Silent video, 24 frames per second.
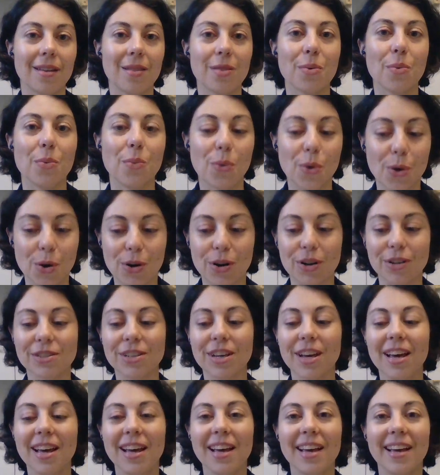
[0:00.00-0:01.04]
in the world
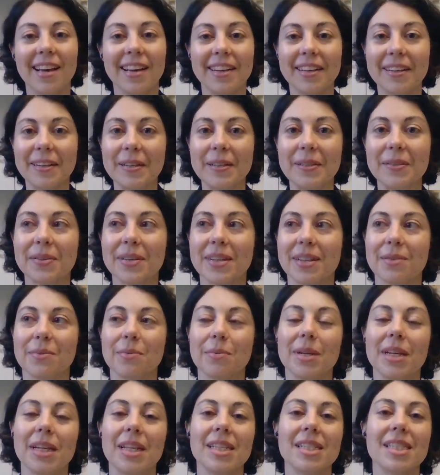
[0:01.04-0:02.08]
uh, you
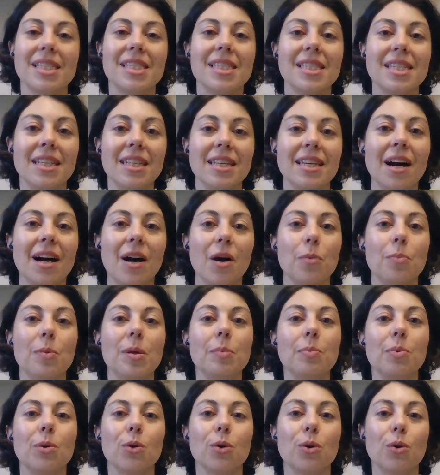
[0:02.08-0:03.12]
can really see how
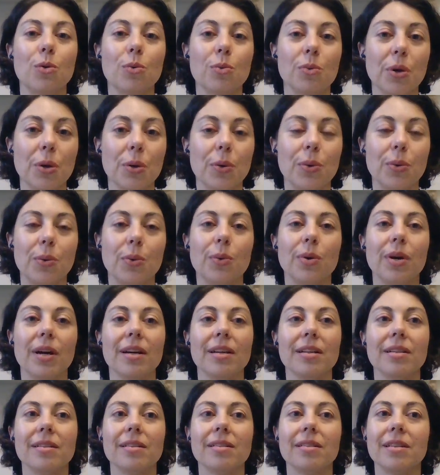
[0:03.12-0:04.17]
people grow
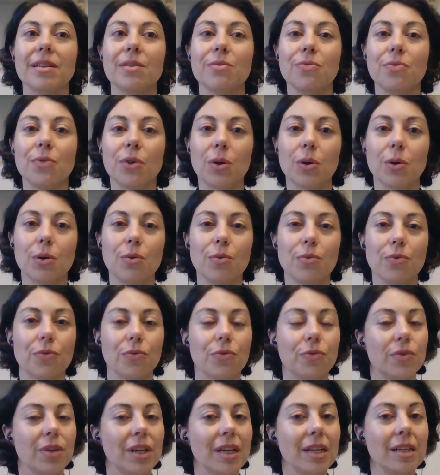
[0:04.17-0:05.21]
and
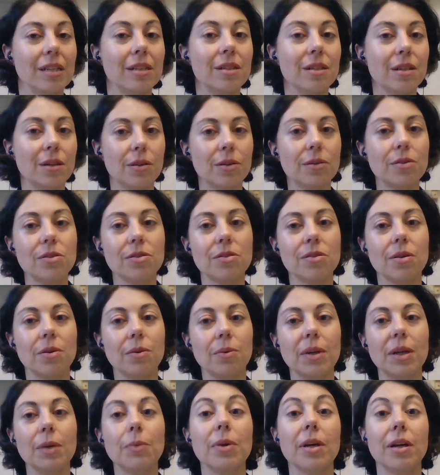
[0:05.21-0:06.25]
evolve and not
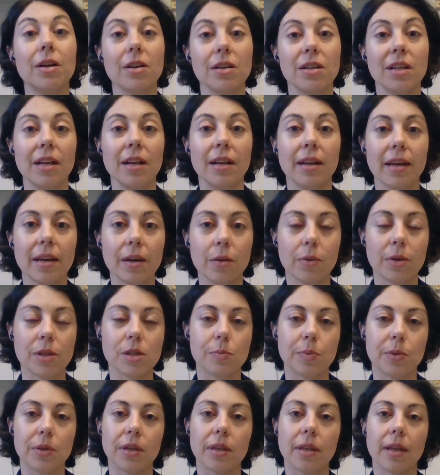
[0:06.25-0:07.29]
only regarding
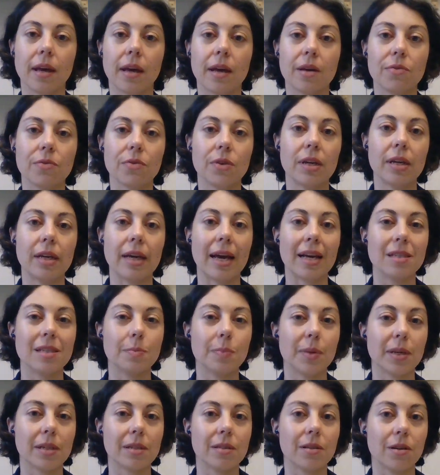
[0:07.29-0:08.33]
language but in every
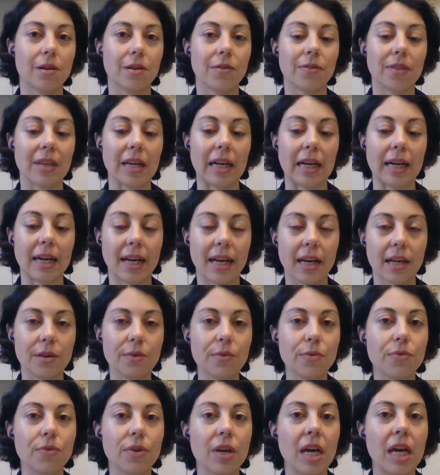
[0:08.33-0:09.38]
aspect of their
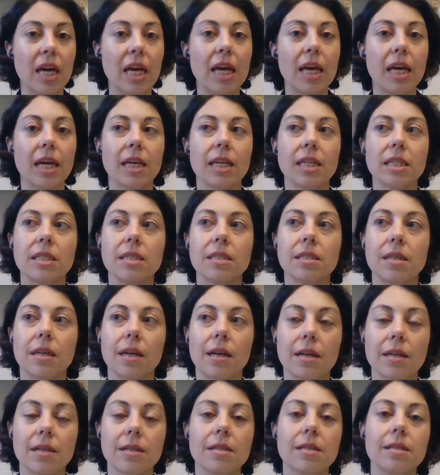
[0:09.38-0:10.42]
life it
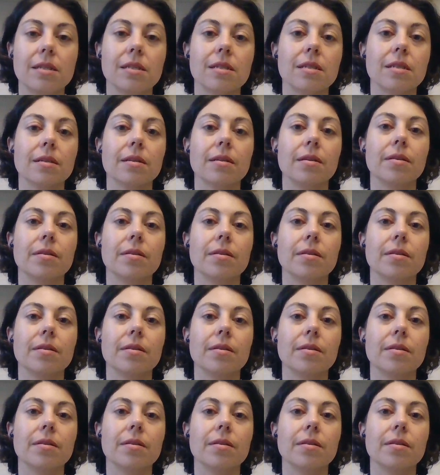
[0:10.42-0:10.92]
does